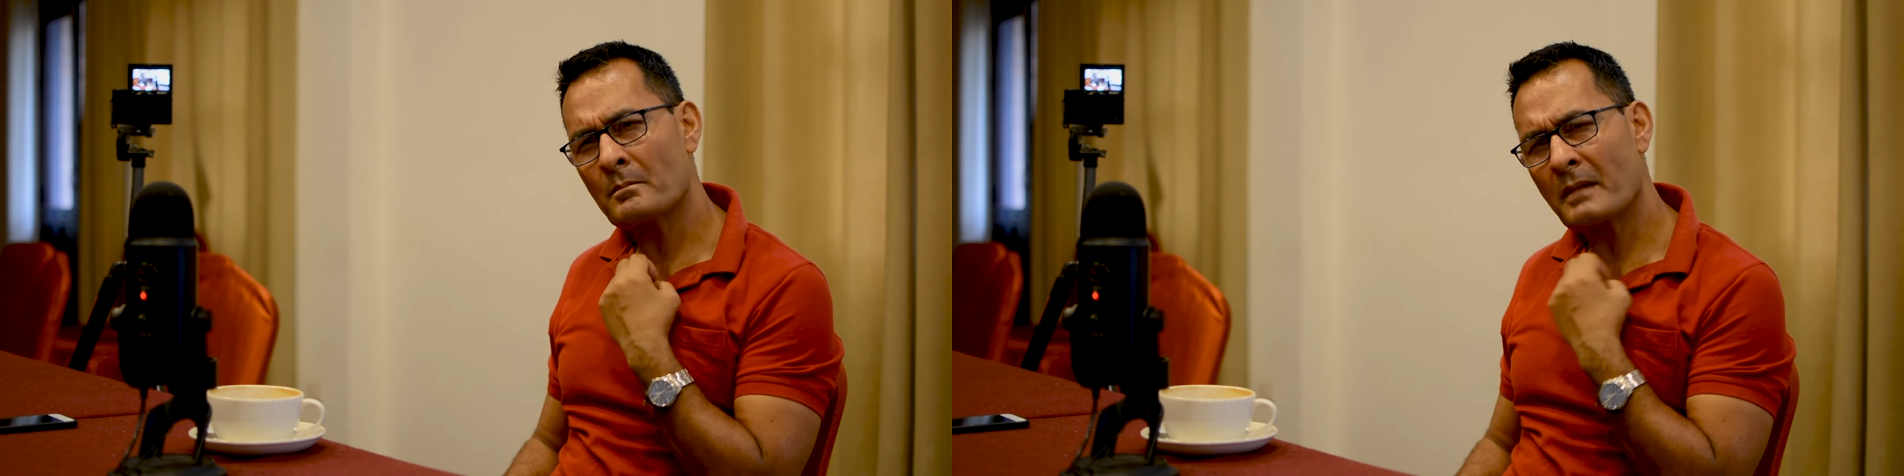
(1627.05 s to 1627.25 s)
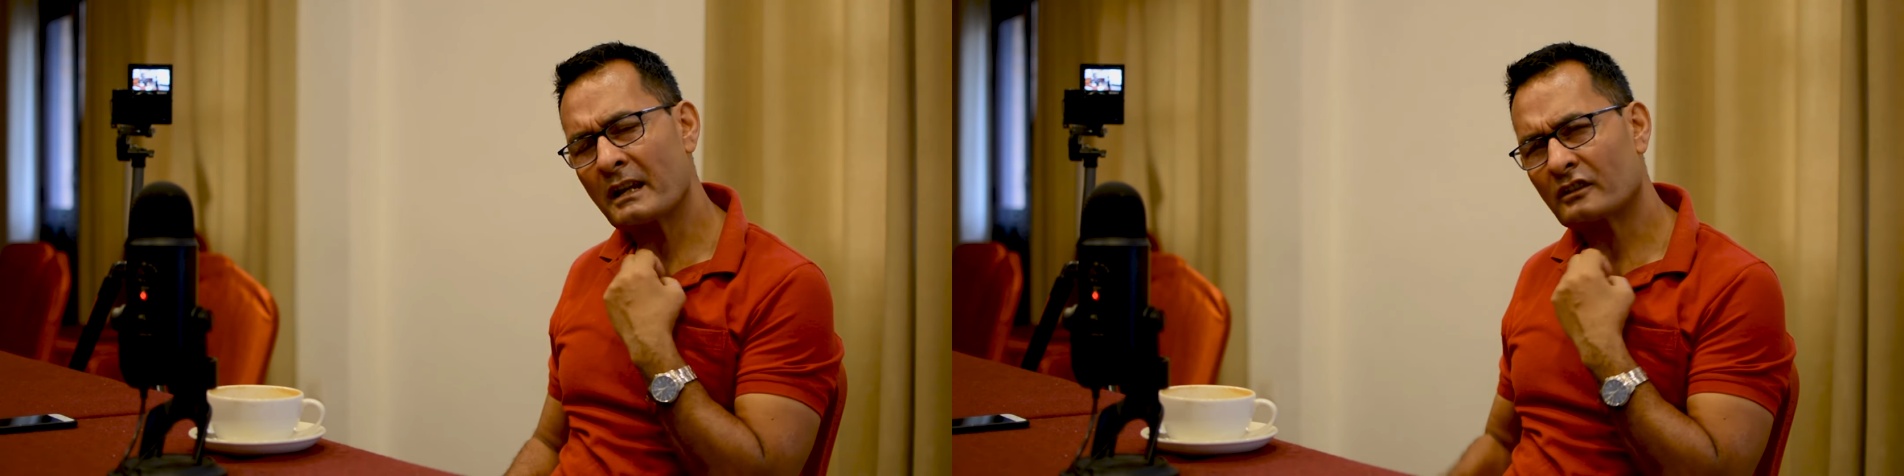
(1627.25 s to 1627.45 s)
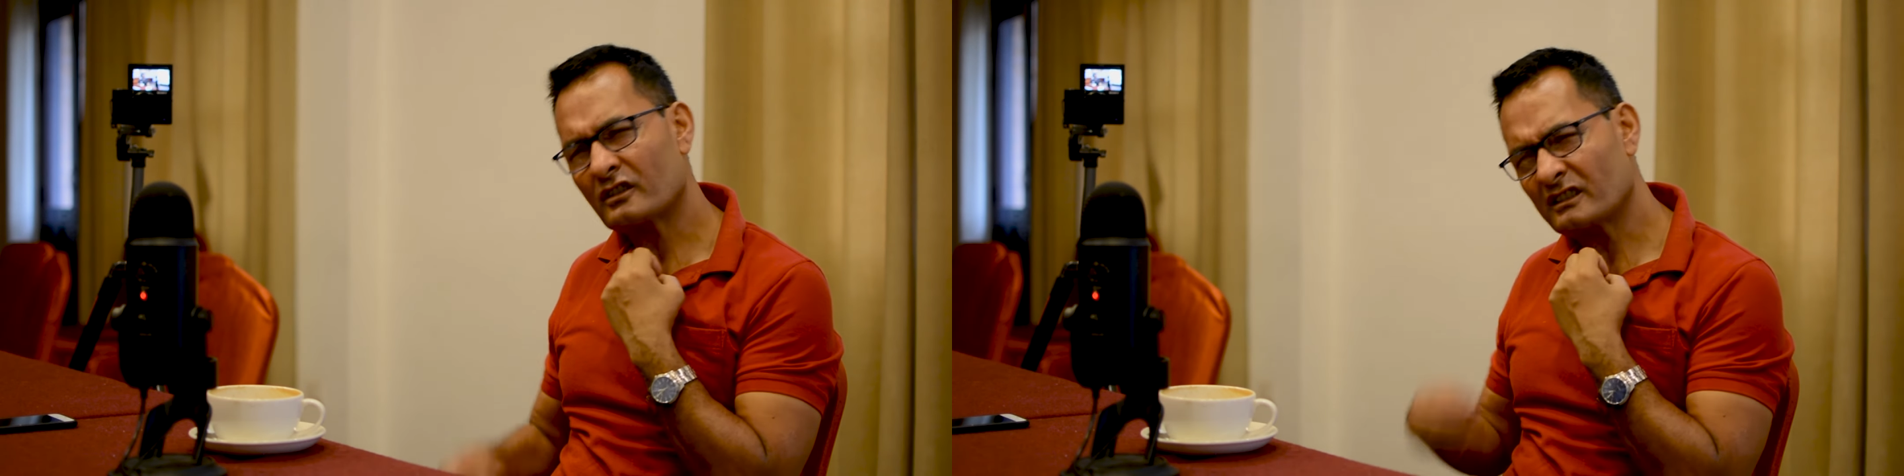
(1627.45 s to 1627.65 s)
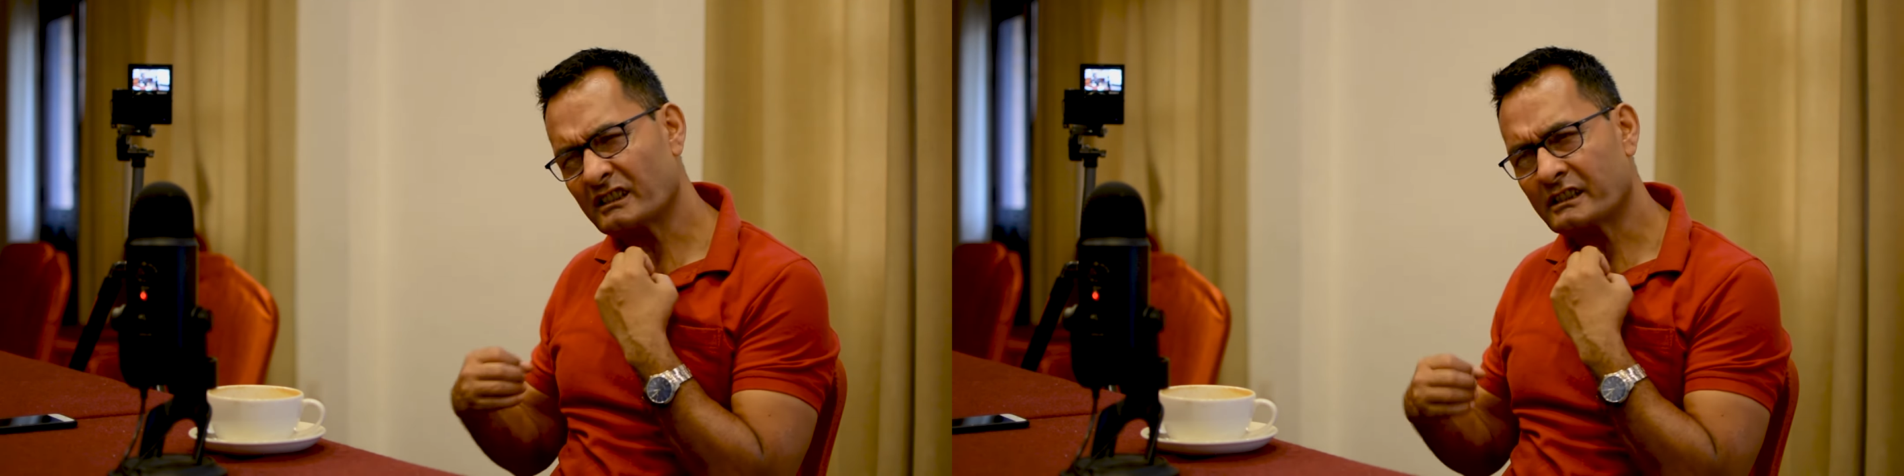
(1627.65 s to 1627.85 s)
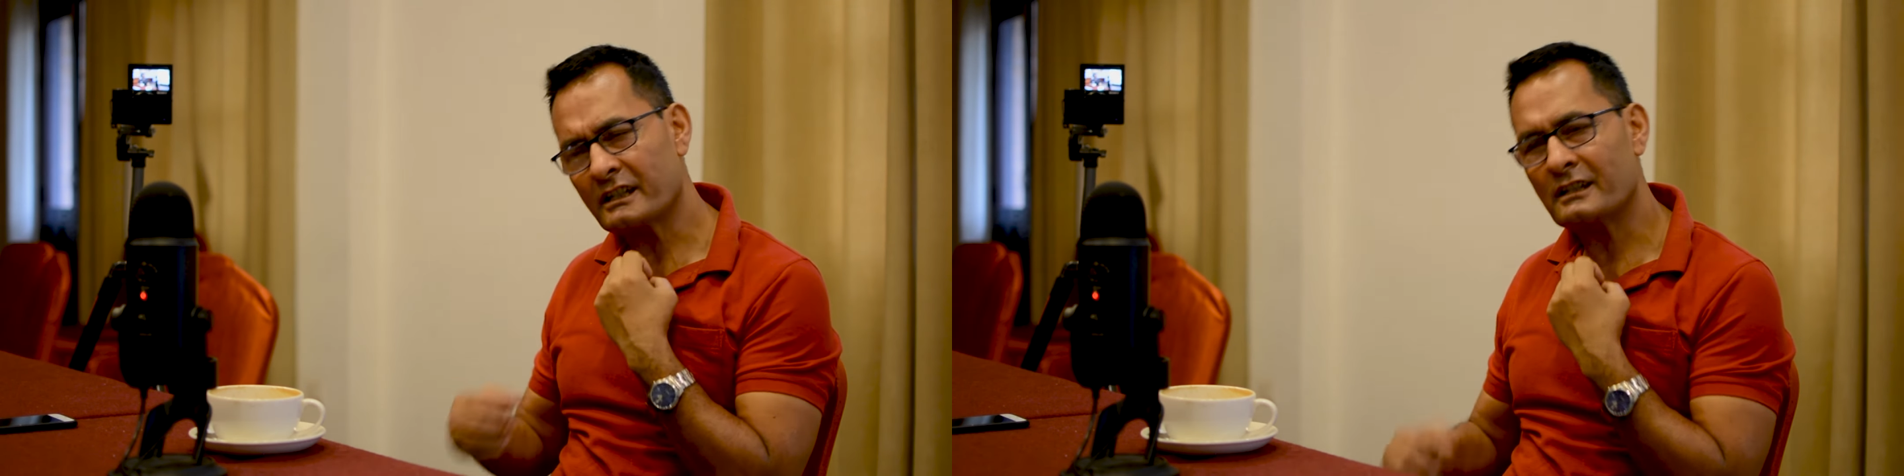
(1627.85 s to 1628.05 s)

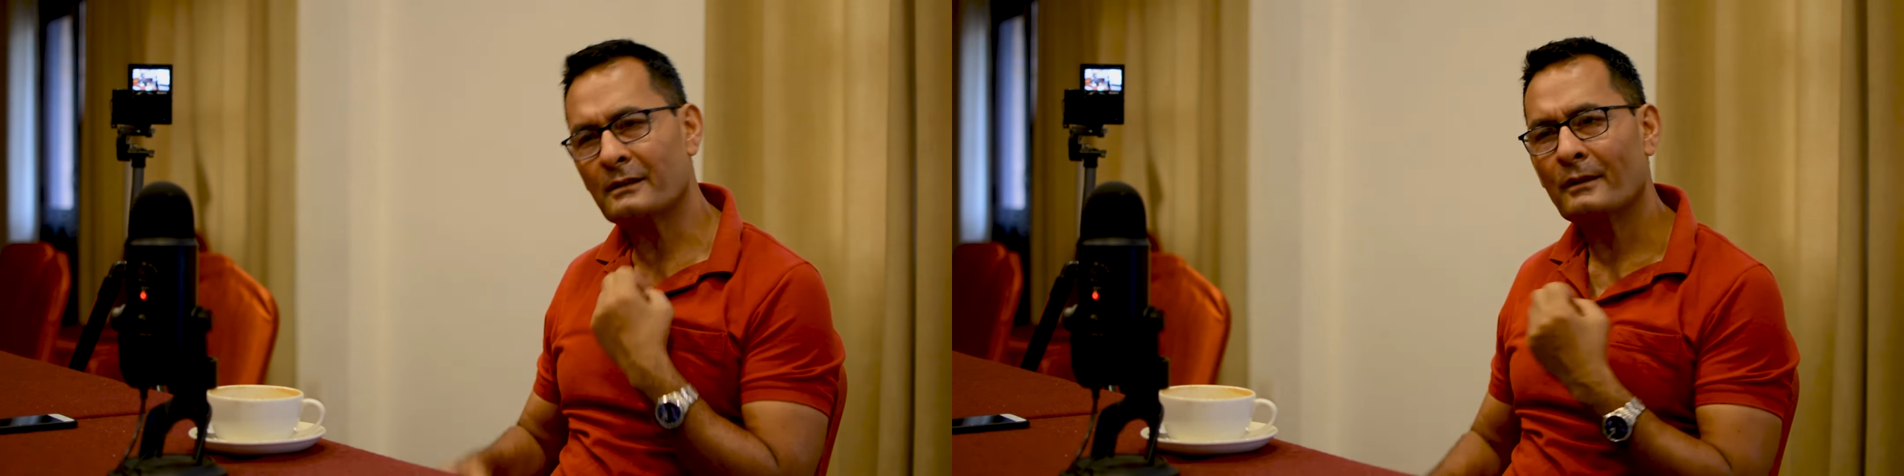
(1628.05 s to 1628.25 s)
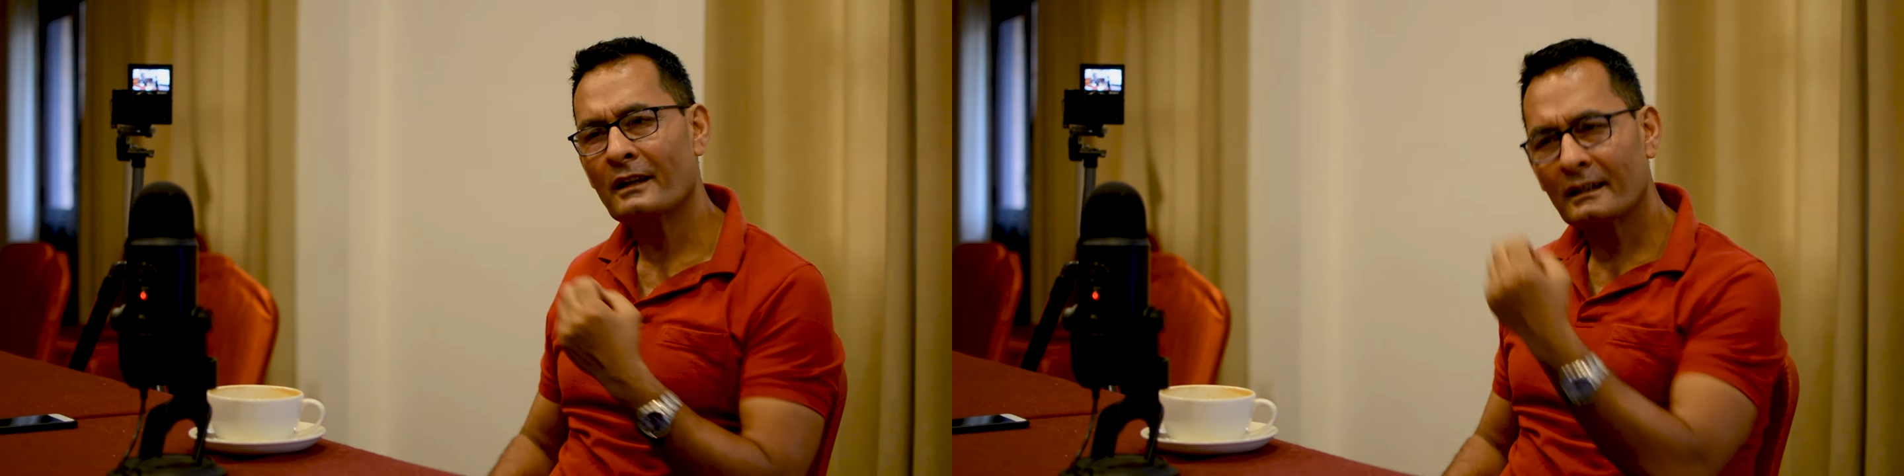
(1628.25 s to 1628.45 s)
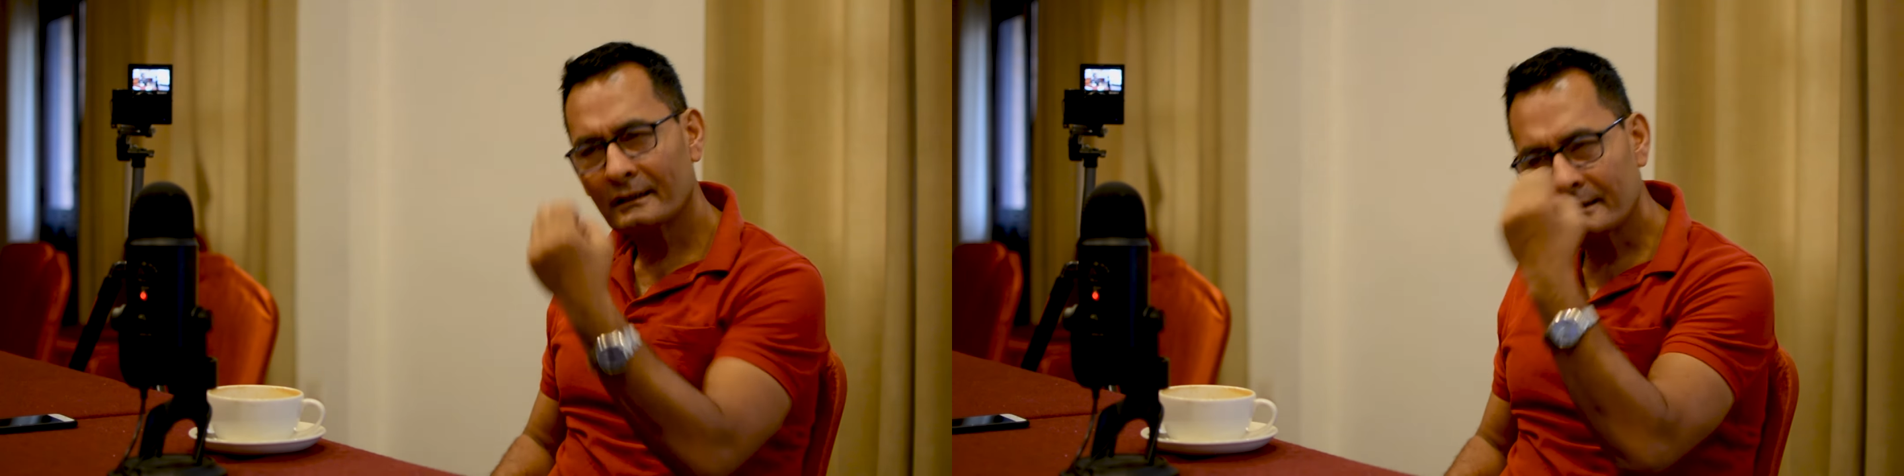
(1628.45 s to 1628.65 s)
amazingly deep,